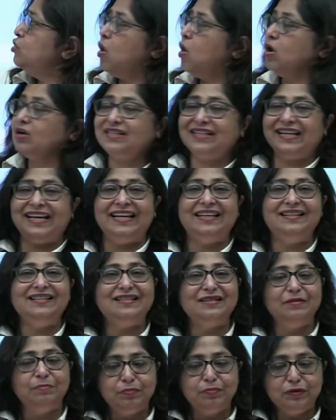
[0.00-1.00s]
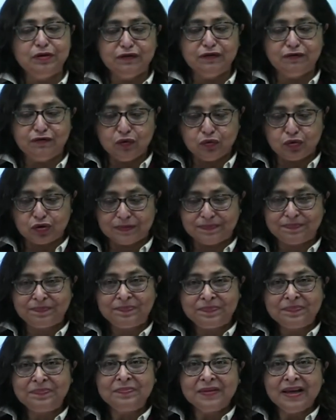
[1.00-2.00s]
not in simple diffusion.
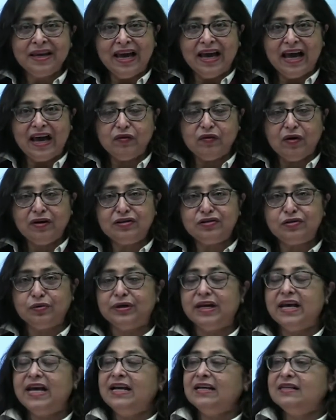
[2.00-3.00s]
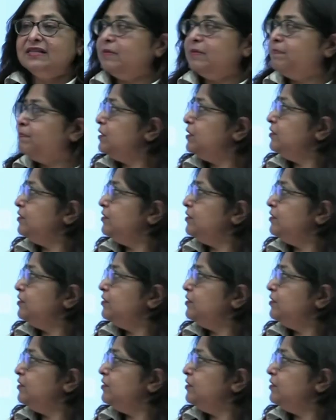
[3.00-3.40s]
Have you understood? Simple